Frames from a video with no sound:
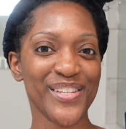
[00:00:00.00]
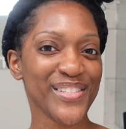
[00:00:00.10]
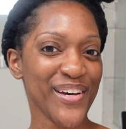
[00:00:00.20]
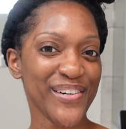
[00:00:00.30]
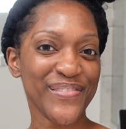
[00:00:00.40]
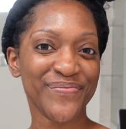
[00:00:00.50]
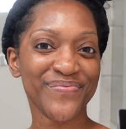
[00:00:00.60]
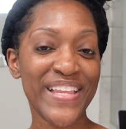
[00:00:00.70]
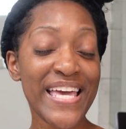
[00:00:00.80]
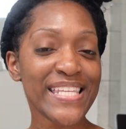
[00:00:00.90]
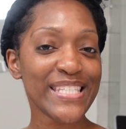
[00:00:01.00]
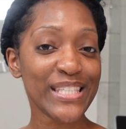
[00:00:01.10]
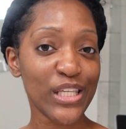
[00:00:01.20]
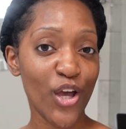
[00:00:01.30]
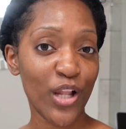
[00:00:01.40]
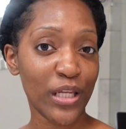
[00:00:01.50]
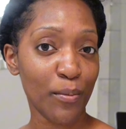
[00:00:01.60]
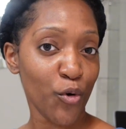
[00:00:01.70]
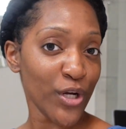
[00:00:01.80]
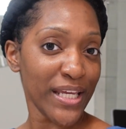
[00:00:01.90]
So, see y'all in
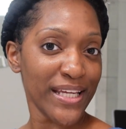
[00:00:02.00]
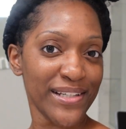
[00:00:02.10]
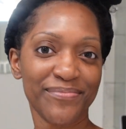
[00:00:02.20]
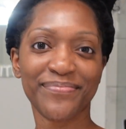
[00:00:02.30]
the morning.